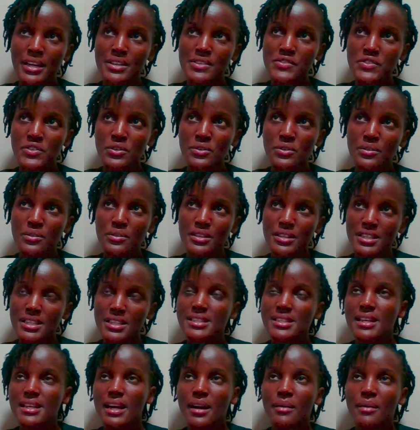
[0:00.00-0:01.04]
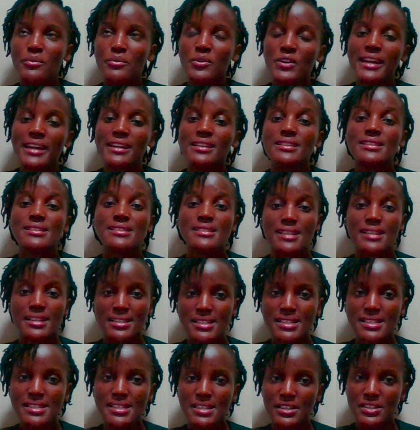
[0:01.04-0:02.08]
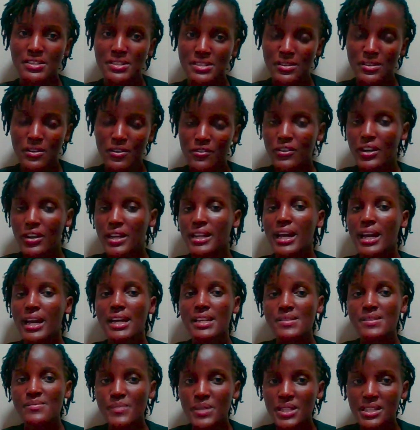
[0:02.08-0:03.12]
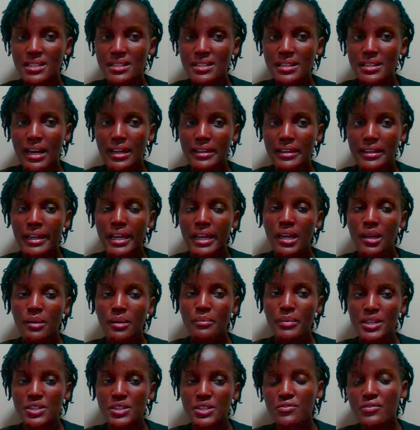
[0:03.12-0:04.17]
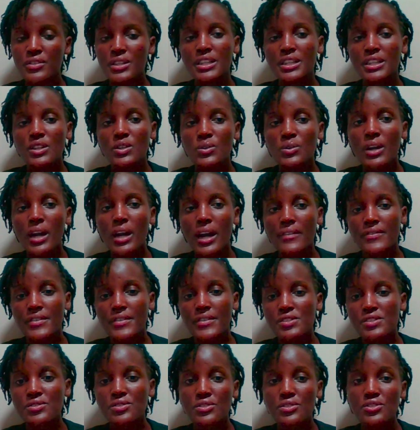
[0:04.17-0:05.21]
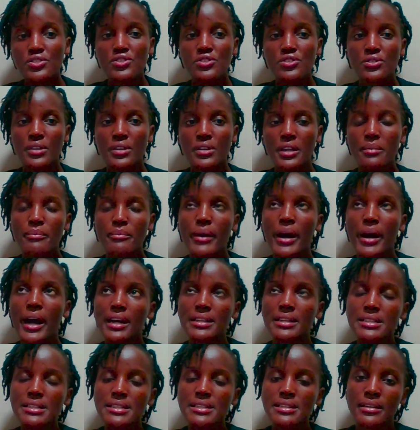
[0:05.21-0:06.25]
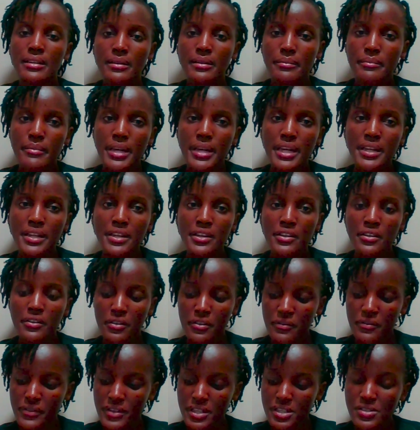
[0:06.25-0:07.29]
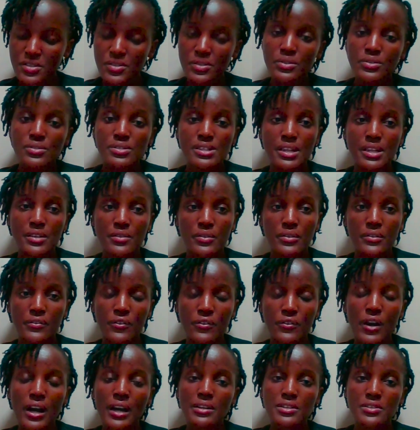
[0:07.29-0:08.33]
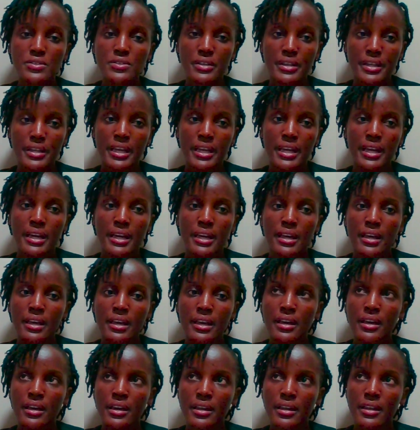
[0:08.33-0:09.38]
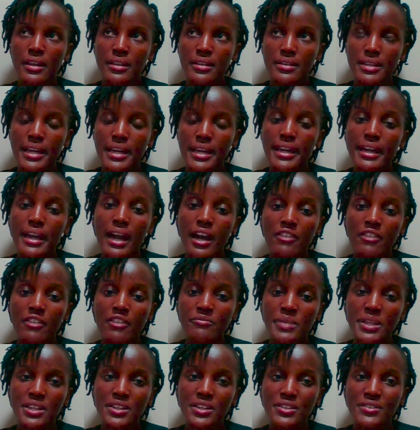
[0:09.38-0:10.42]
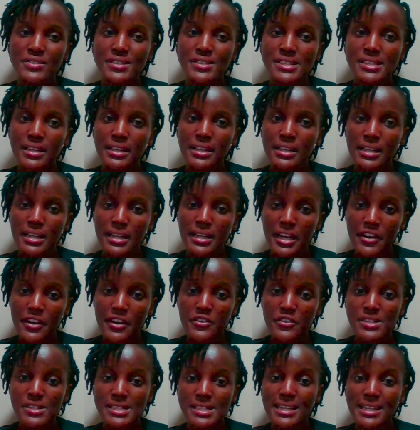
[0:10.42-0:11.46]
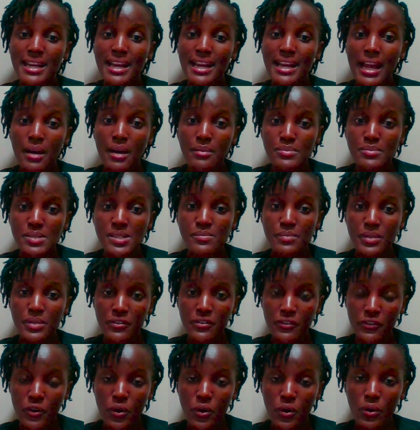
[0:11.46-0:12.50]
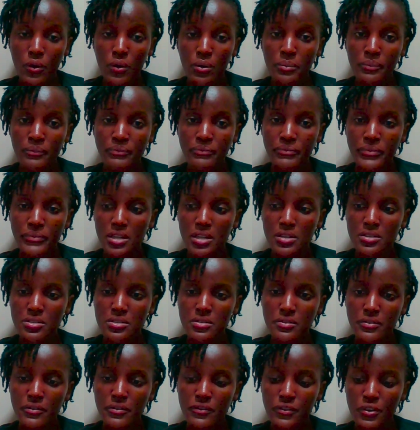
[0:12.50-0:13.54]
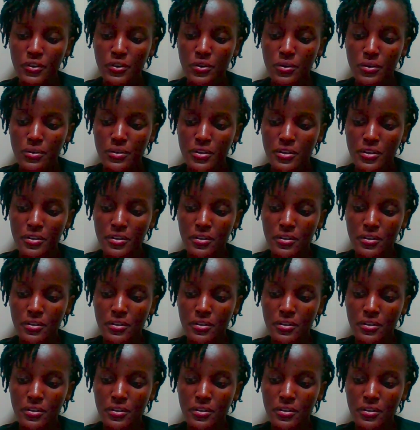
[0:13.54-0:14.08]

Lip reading: So these are more like the statistics of what has been done, but to really look at the social impact, many of the schools that we've worked on, they have been using kerosene lamps before for